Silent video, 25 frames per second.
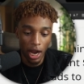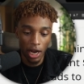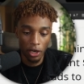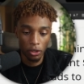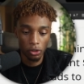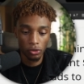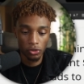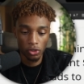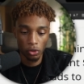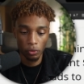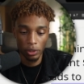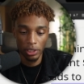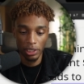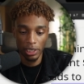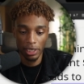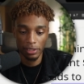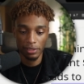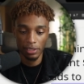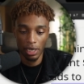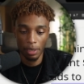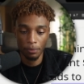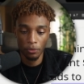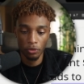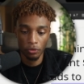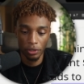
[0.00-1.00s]
I also, in that
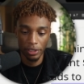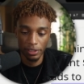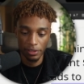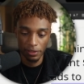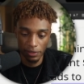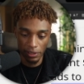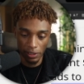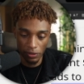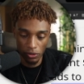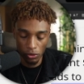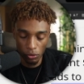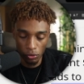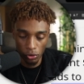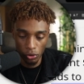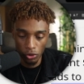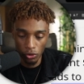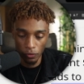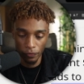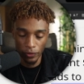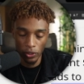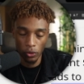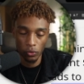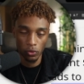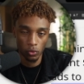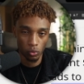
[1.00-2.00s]
time, created six new YouTube
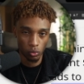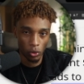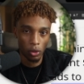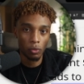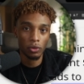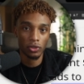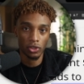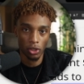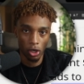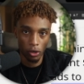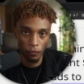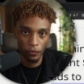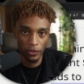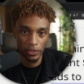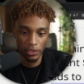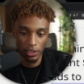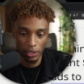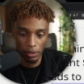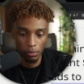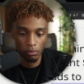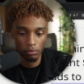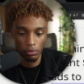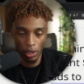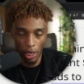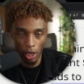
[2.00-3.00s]
videos as well, which
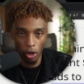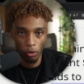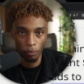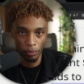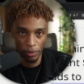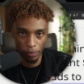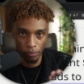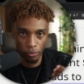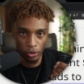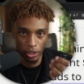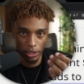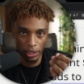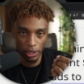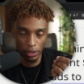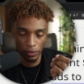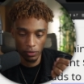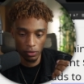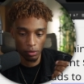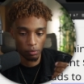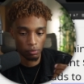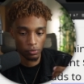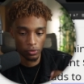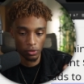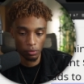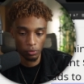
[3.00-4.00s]
obviously helped me bring in
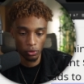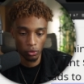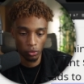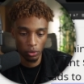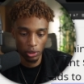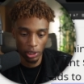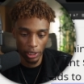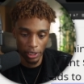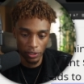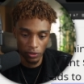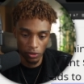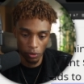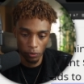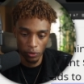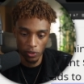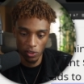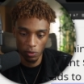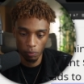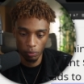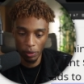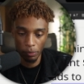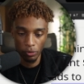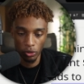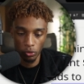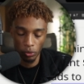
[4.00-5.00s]
some, some new clients. So it was
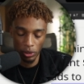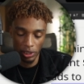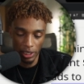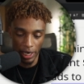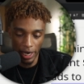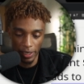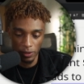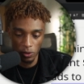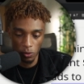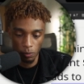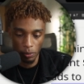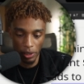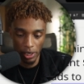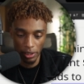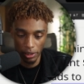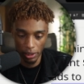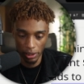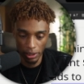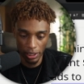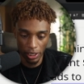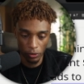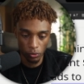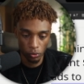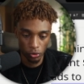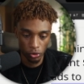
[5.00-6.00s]
split between the ad spend and
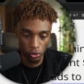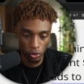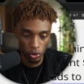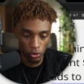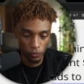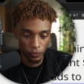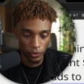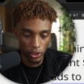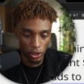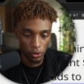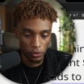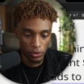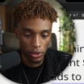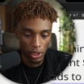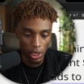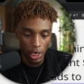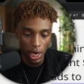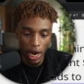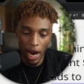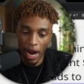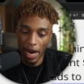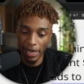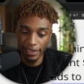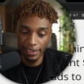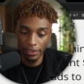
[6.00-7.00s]
the actual YouTube videos.
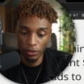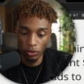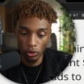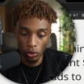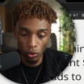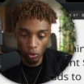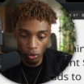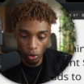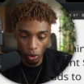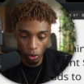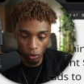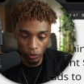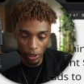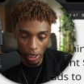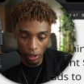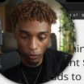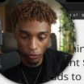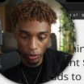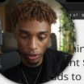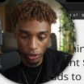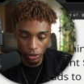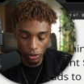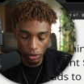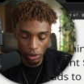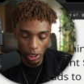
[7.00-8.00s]
I did no cold
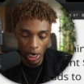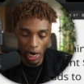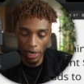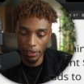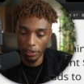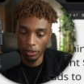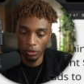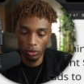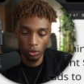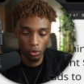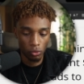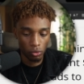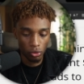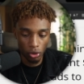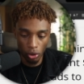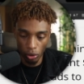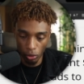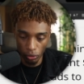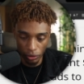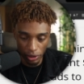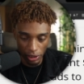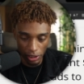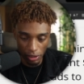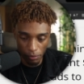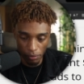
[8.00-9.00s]
outreach. I did no
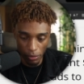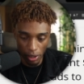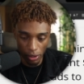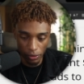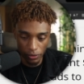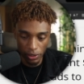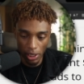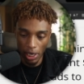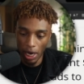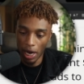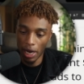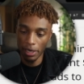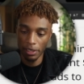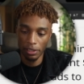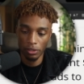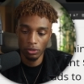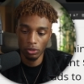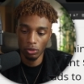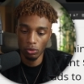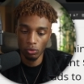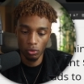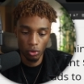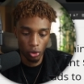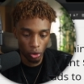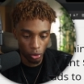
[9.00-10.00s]
cold emails. I did
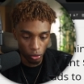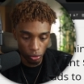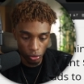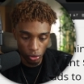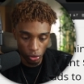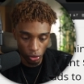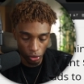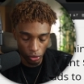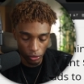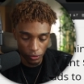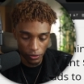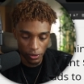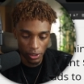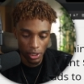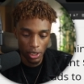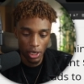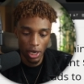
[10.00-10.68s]
no cold calls.